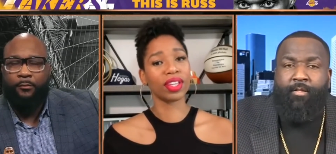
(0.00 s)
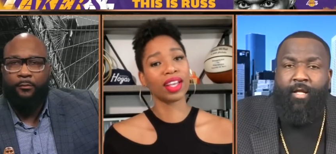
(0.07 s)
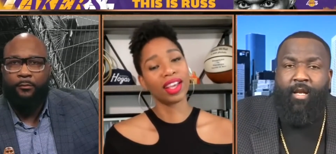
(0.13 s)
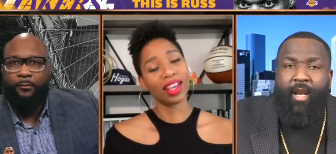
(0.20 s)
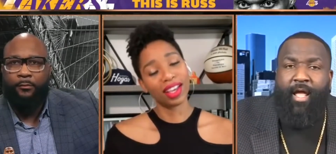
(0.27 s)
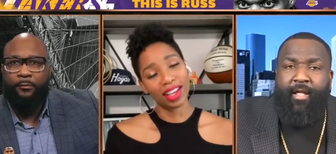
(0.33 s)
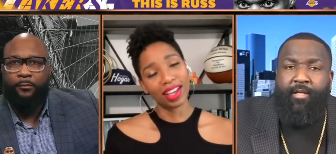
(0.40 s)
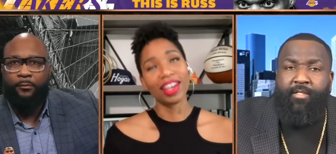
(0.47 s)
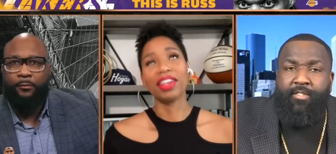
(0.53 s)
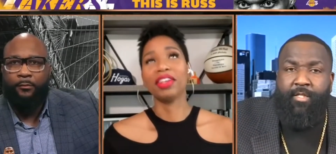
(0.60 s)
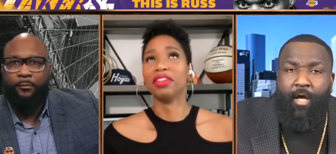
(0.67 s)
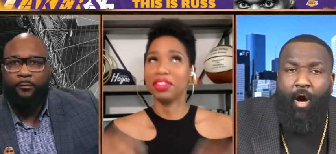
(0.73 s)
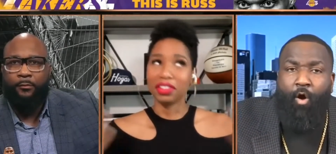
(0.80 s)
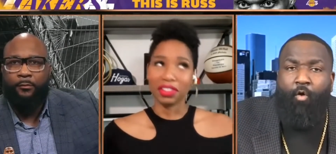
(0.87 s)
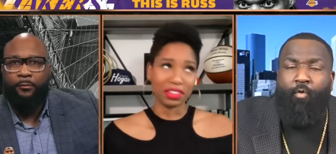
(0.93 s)
Speaker 1: the
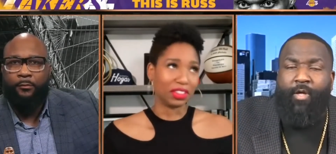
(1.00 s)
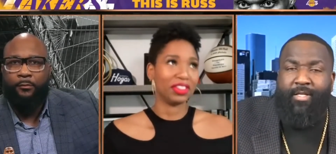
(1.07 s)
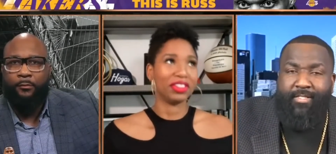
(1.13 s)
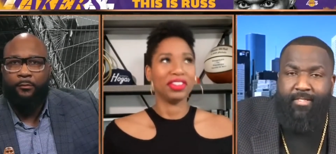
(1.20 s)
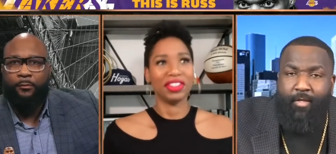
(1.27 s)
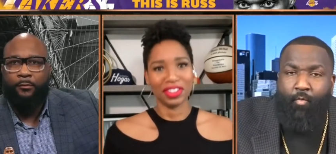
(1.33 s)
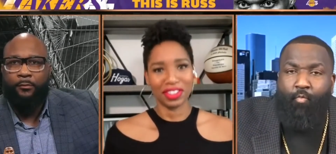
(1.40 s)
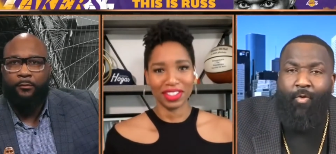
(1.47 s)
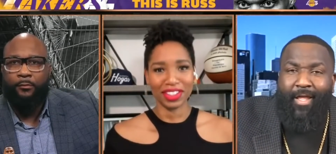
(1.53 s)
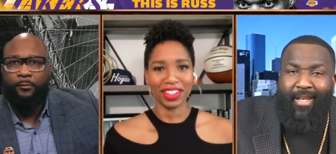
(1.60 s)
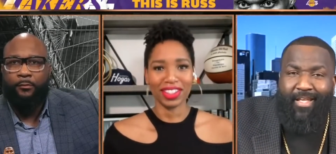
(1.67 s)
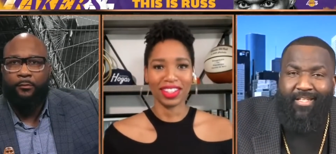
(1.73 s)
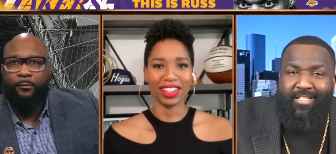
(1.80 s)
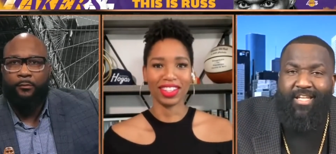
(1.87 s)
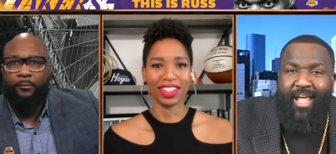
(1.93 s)
Lakers' goal is to
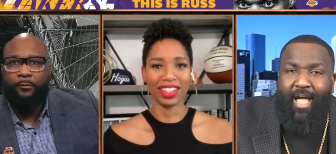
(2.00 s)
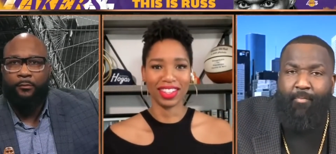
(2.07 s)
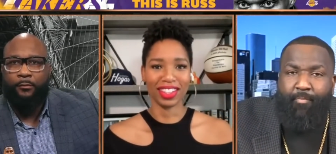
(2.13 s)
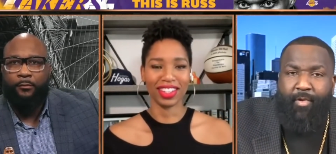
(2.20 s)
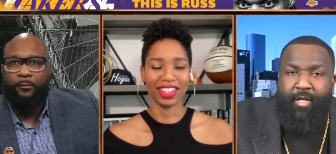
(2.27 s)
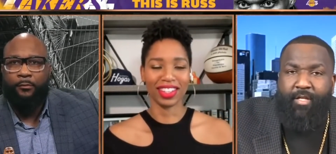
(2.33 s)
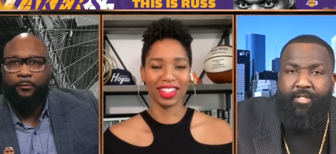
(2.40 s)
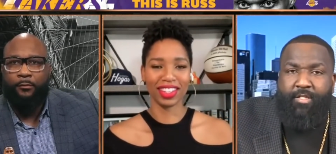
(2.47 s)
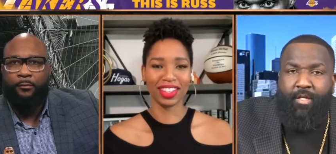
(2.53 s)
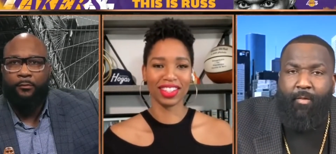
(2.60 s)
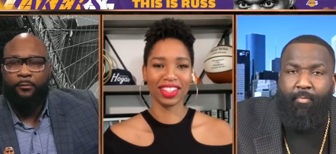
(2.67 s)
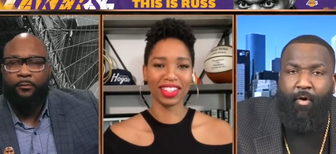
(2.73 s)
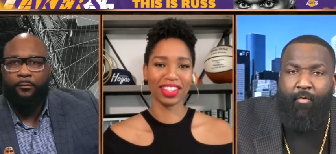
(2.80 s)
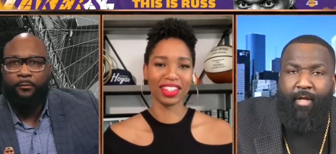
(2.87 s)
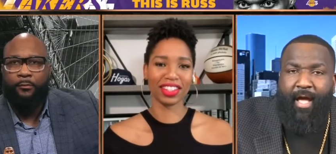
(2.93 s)
win a
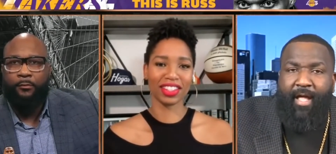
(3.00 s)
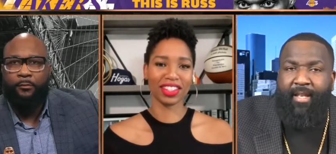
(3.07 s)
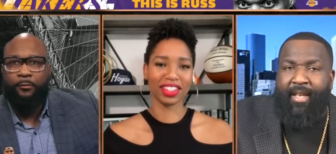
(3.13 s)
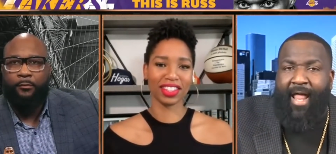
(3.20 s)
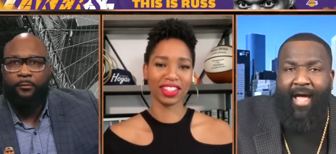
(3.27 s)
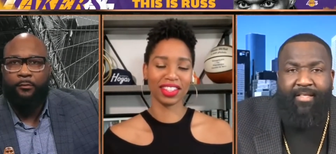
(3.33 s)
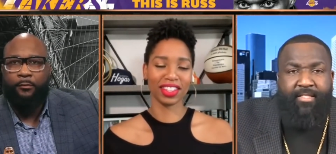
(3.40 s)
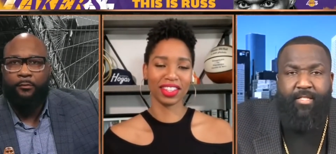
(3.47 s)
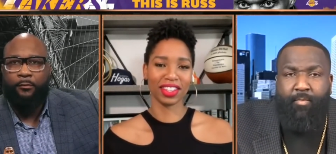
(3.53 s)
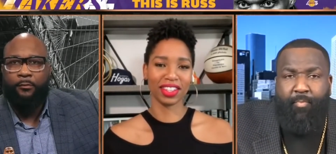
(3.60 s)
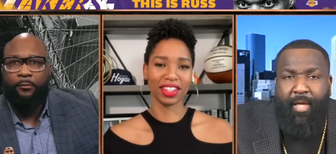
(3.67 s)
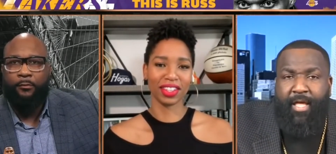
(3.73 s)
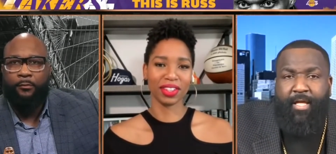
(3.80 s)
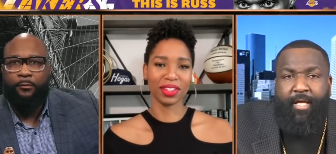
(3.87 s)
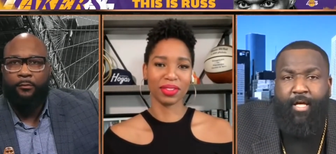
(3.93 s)
championship, okay? Not
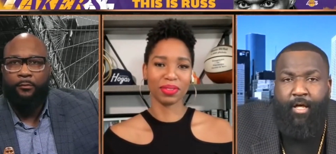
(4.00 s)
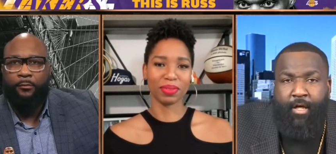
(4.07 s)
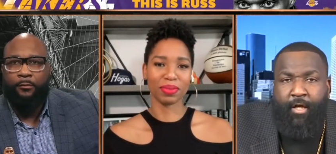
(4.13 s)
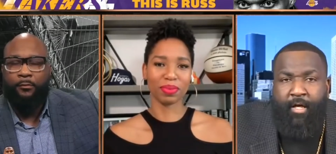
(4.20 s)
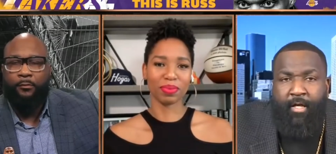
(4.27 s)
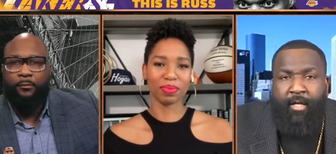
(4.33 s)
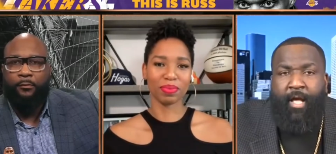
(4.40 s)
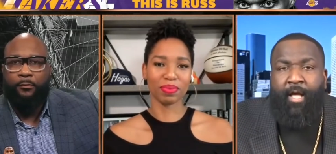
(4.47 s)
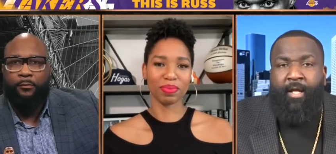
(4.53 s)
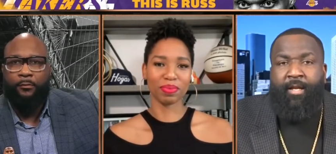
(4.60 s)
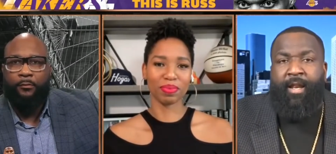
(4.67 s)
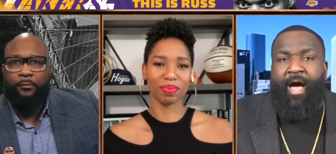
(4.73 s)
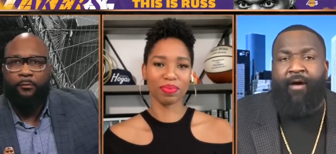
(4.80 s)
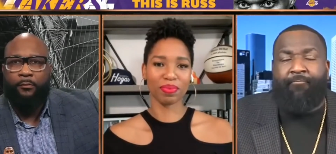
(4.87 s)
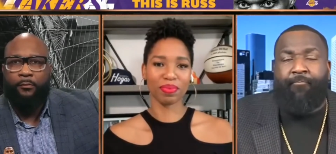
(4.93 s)
to be good,
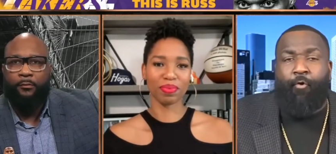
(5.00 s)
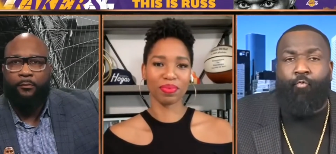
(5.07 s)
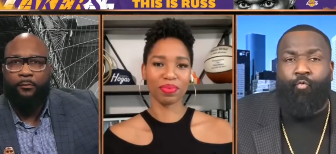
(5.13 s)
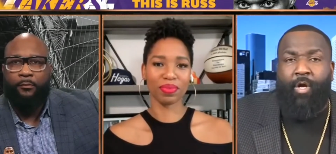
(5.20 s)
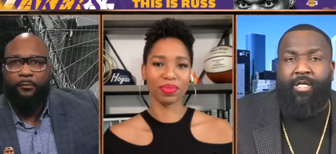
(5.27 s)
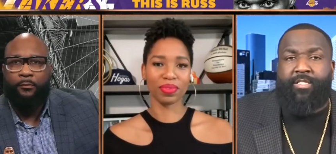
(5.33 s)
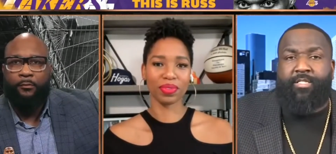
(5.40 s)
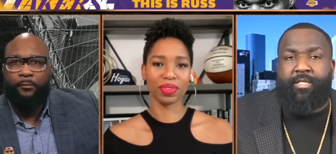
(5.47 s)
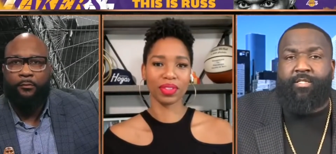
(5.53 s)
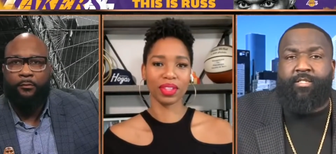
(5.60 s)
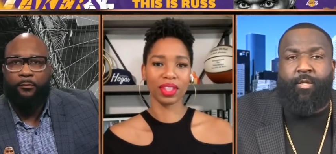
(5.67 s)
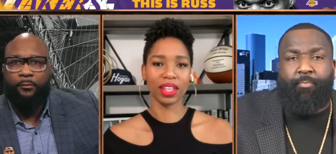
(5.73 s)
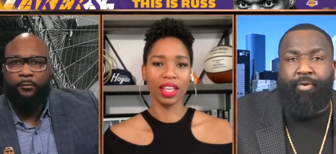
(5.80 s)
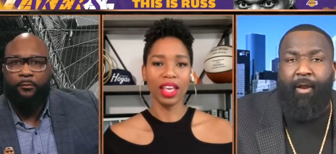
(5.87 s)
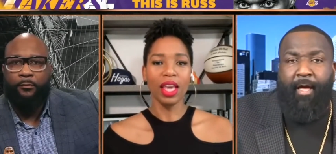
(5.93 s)
not for us
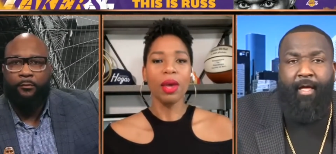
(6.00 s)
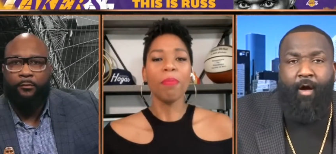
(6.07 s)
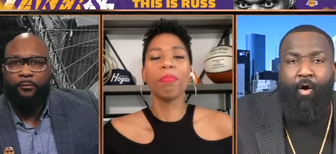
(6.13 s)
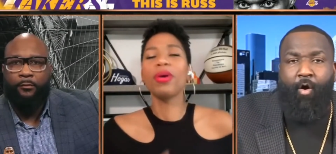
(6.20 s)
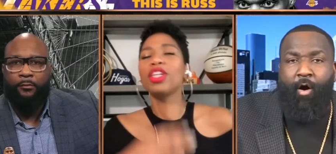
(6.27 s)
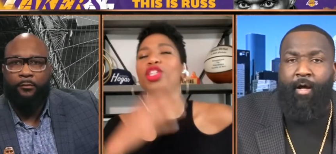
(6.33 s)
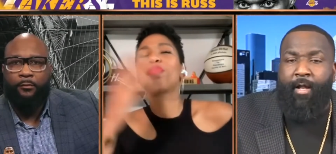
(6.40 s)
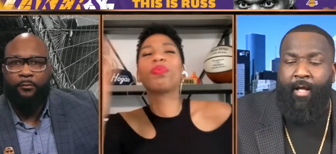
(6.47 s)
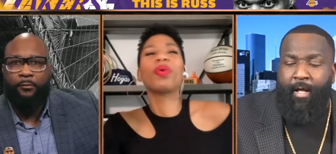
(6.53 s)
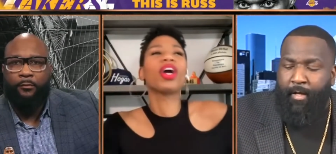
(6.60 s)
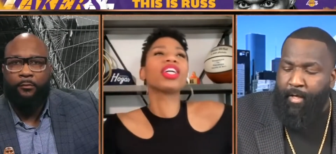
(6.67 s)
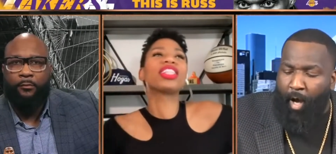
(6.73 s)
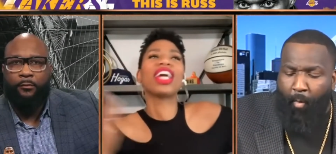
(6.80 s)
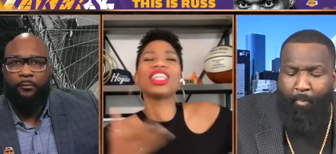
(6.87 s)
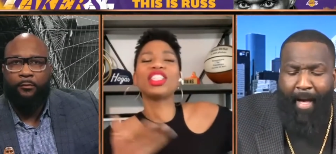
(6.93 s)
just to play hard.
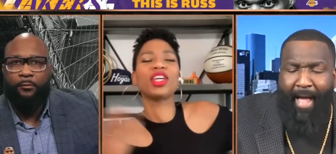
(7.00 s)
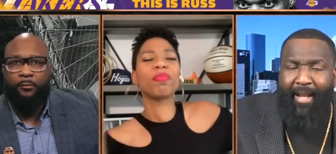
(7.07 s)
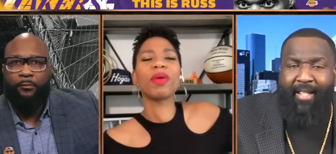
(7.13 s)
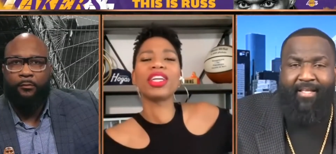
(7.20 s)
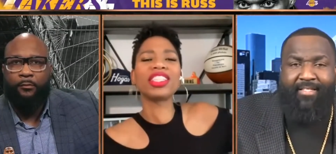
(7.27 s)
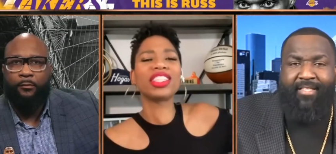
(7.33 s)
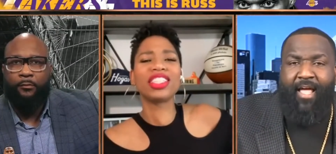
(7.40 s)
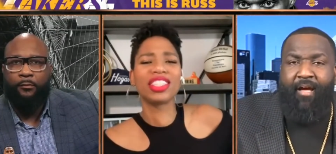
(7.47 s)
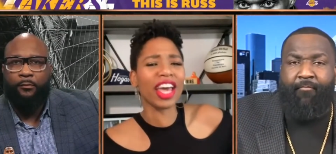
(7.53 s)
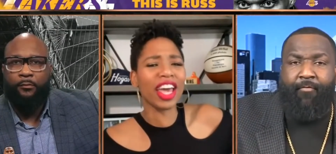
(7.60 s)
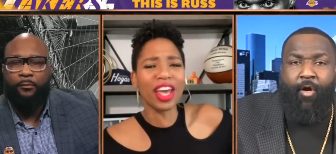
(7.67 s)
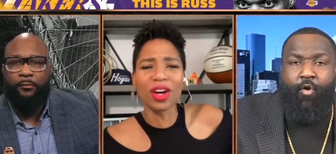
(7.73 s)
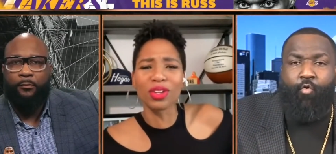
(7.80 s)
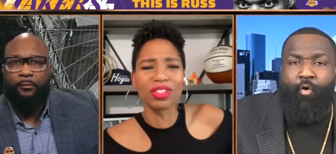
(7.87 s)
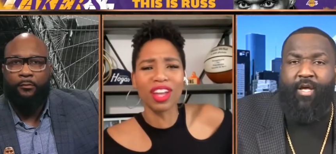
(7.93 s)
But Nobody has
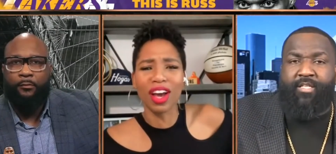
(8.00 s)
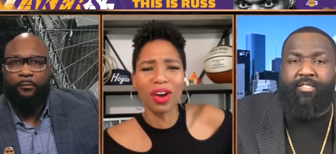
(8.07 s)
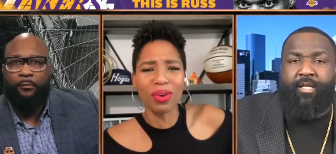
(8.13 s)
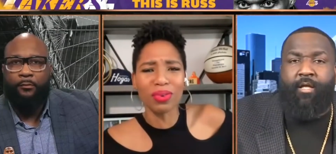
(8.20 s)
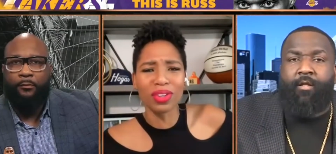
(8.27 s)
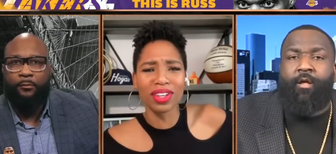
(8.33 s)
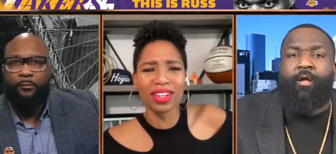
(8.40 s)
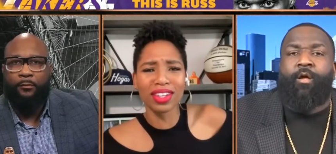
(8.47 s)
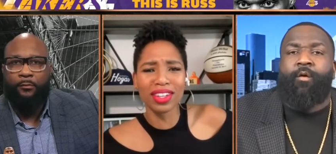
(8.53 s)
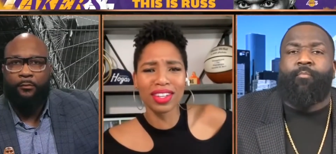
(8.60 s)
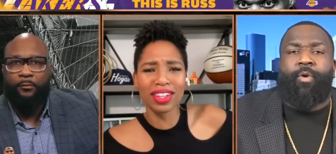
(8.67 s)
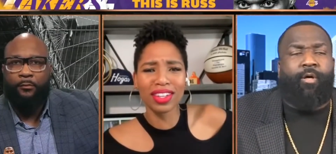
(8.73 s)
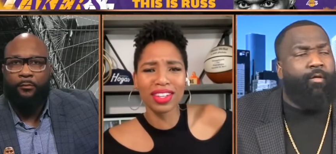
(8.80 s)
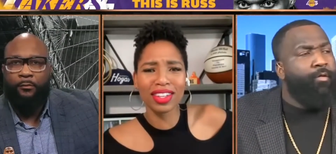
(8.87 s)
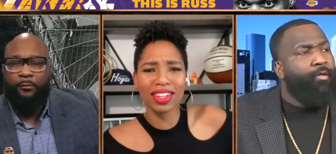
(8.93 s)
ever questioned,
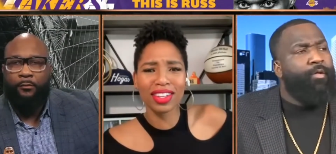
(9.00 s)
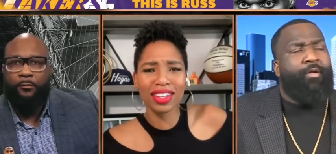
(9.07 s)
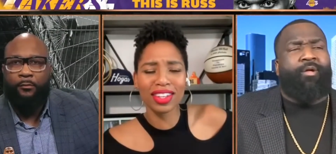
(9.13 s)
but